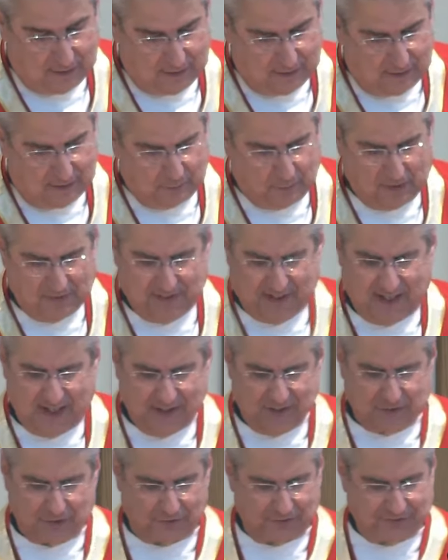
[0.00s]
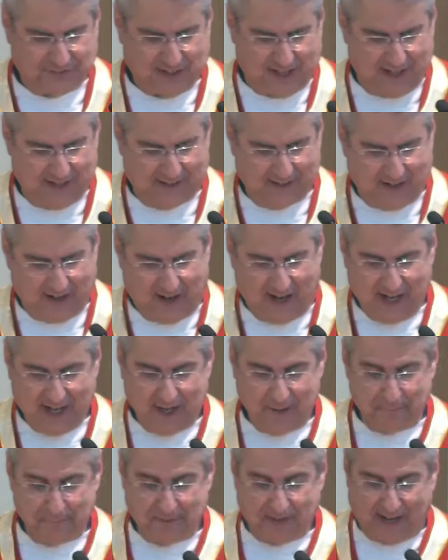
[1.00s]
And when the angel said, "I
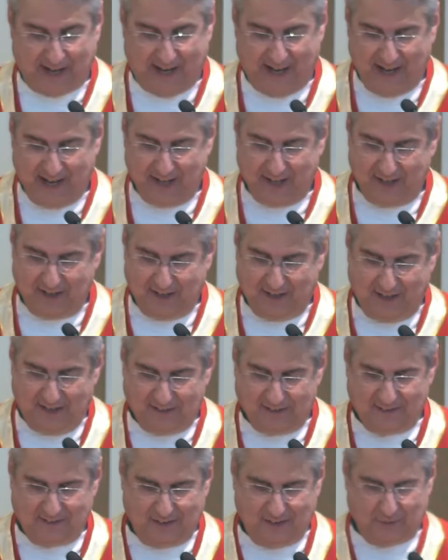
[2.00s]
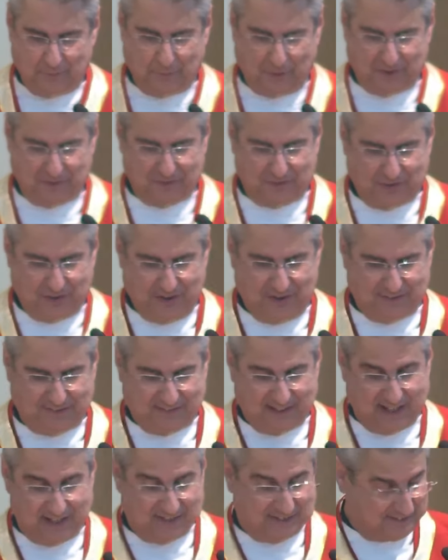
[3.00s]
am the hand," and when she
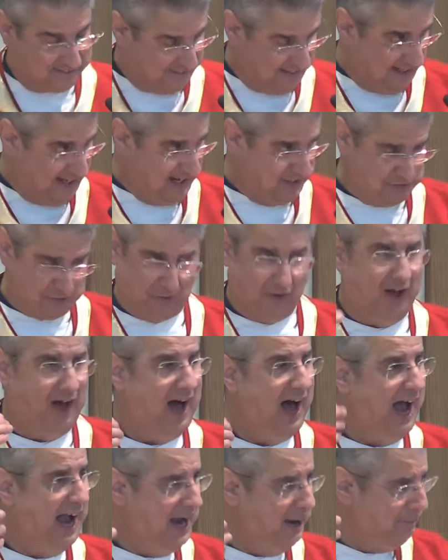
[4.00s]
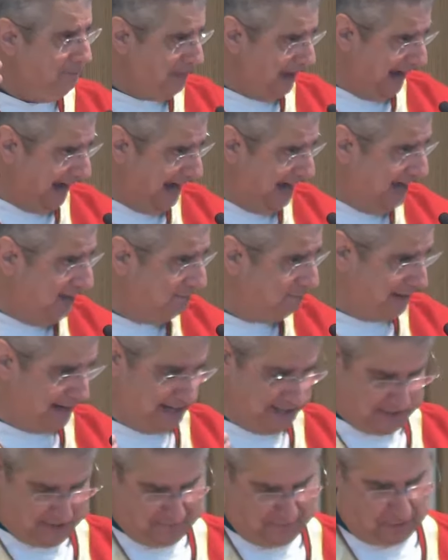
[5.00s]
said to the angel, "I am the
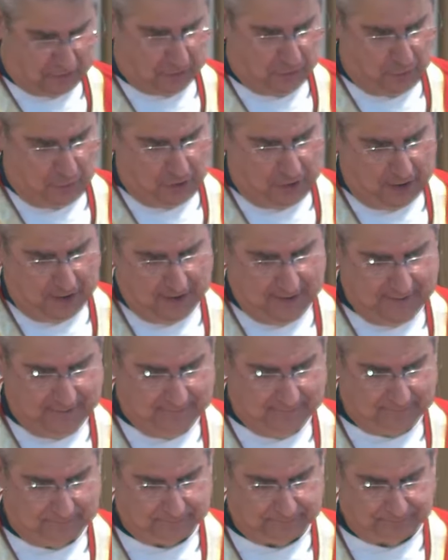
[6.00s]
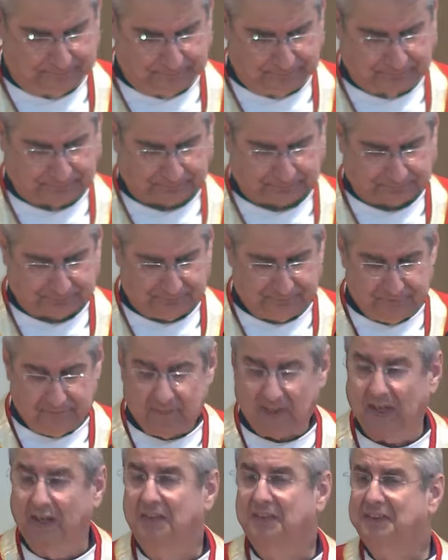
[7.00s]
handmaid of the Lord.
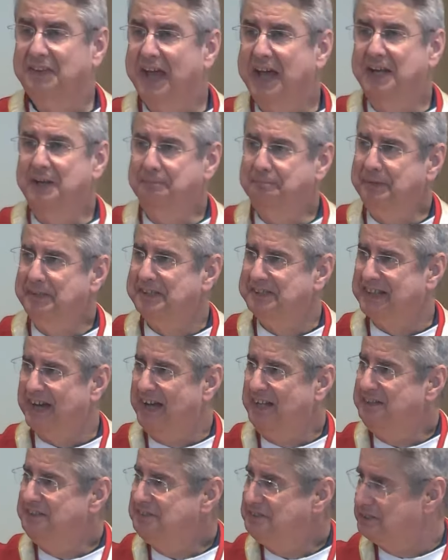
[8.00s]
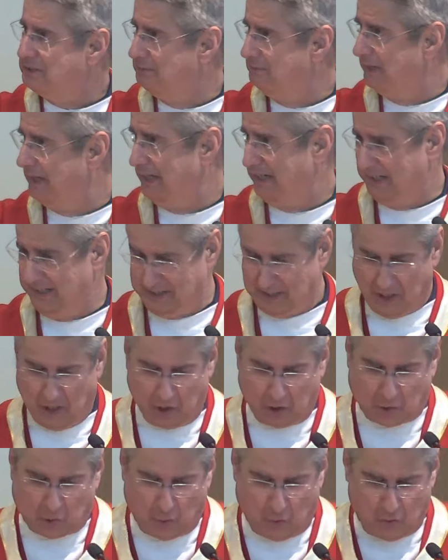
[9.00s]
Let it be done to me
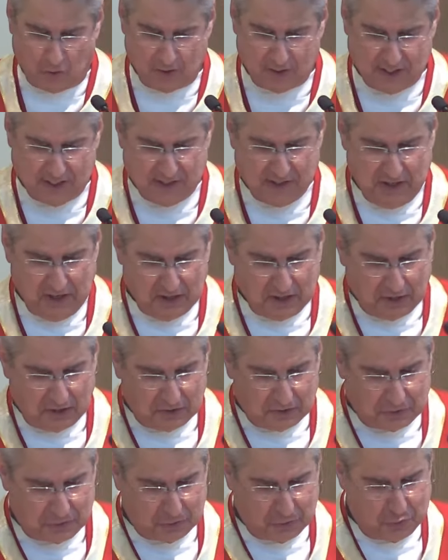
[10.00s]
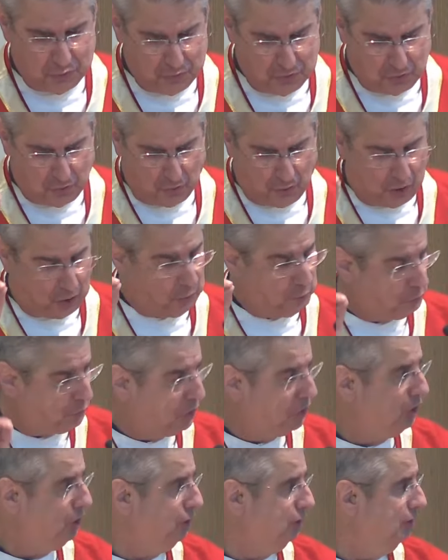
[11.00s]
according to your
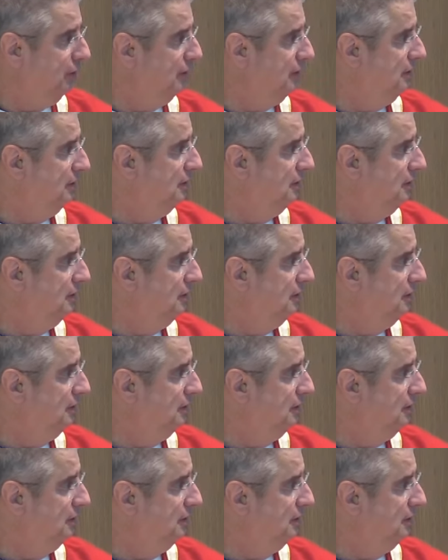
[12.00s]
word."